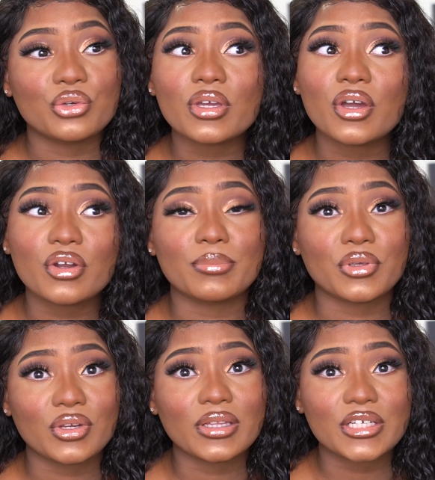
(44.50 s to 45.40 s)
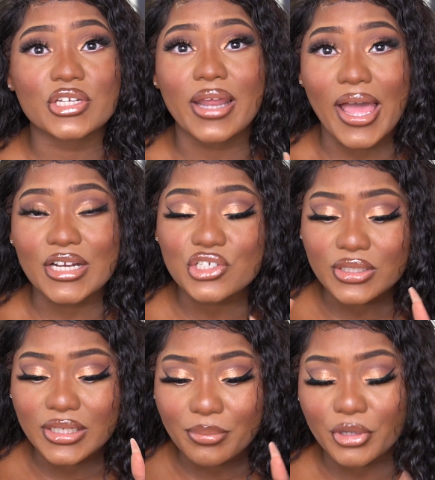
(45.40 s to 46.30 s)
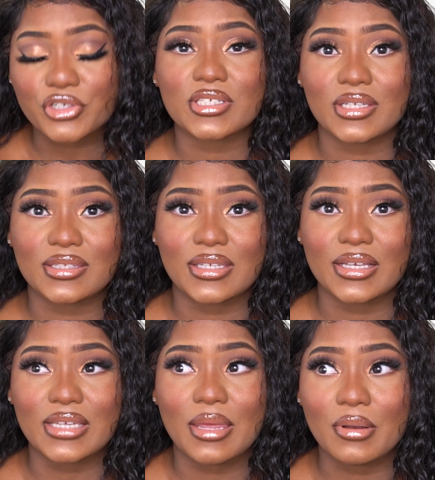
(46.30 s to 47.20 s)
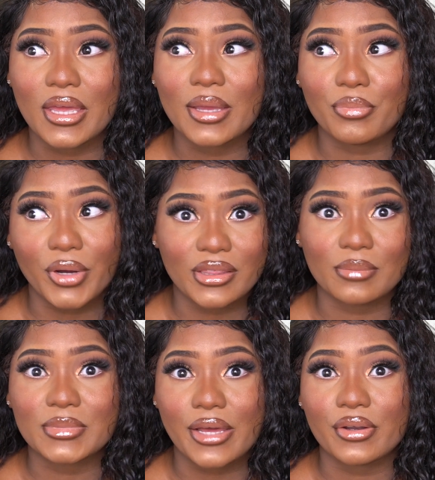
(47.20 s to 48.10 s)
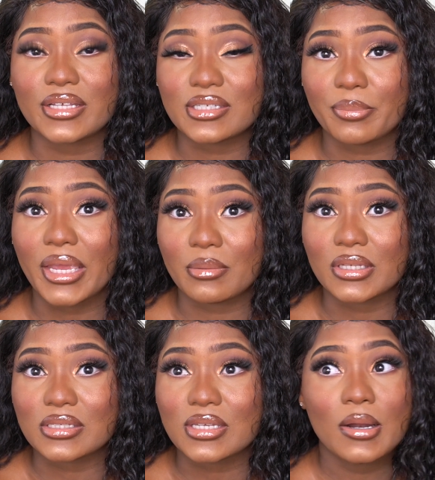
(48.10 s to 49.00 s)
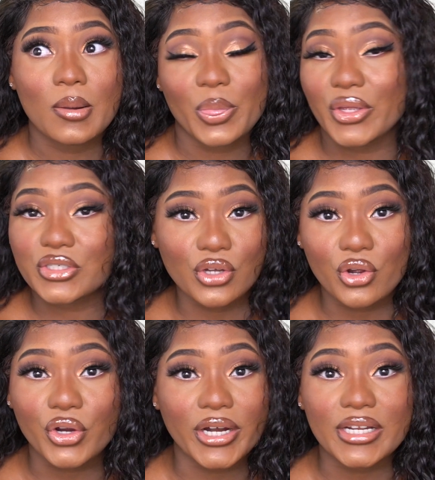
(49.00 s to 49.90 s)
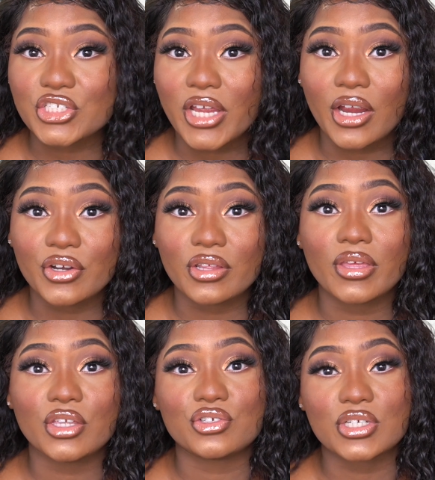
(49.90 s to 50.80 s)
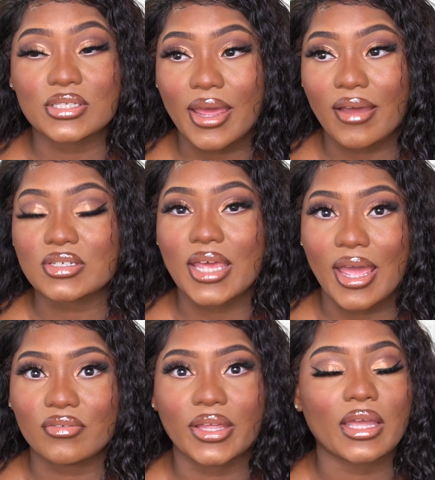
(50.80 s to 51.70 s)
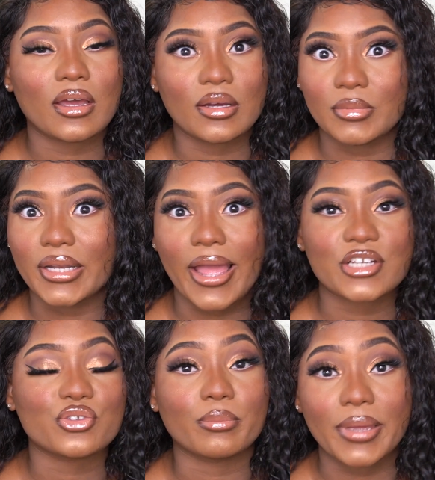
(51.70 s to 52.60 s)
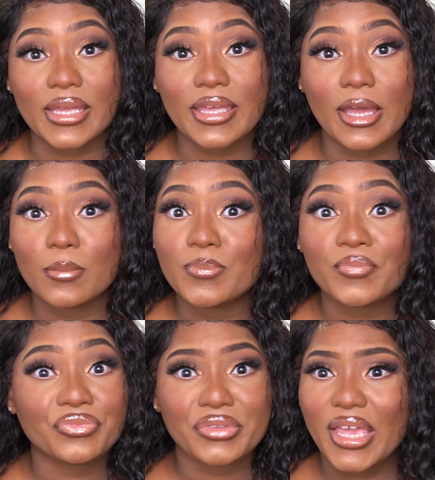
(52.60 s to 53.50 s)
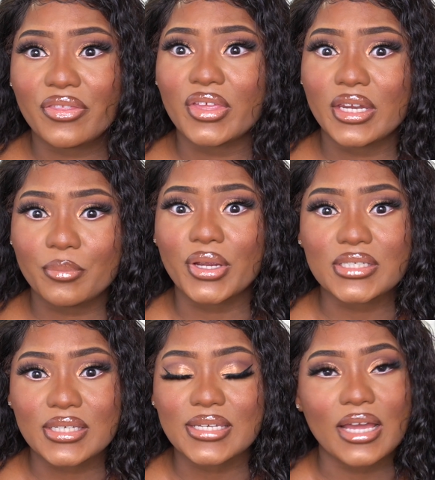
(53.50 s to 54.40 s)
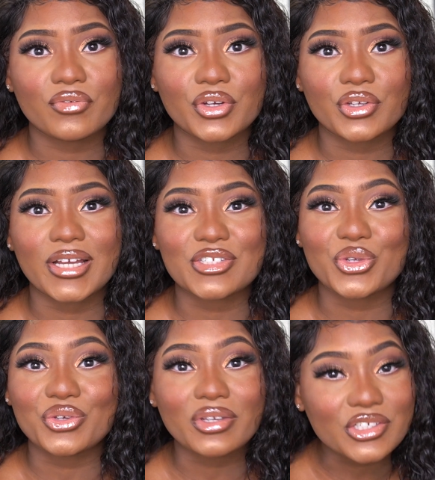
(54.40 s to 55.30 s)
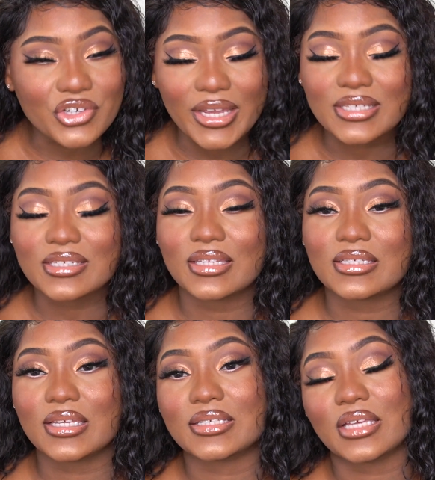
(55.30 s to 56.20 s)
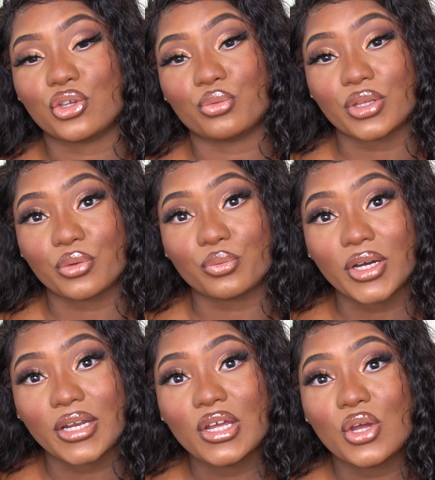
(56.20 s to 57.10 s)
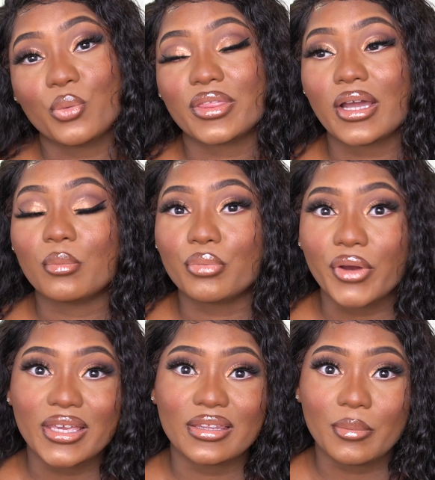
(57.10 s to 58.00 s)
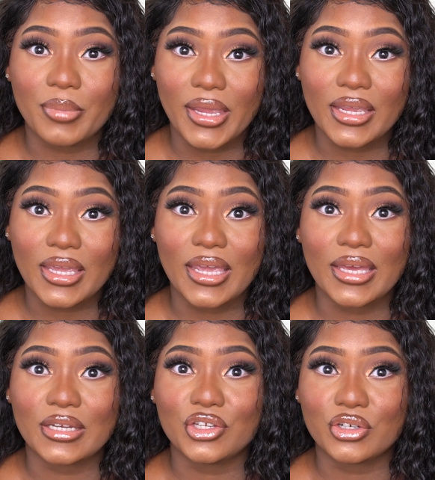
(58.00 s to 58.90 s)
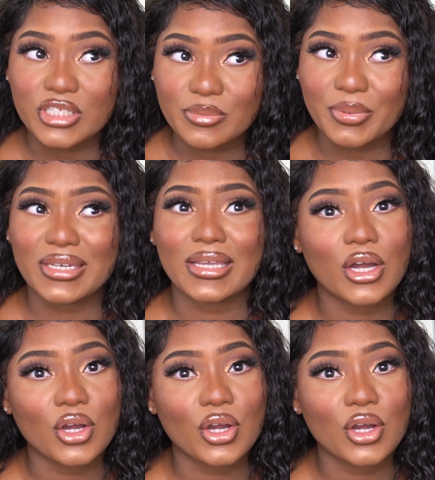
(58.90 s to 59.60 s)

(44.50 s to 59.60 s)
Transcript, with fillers: you can go to Beautylish and actually purchase these things and break them down into payments. There's no credit check or anything, you just have to have like um, an actual bank account, and then it breaks it down for you guys so you can get your hands on these things that you really want without breaking the bank and, you know, spending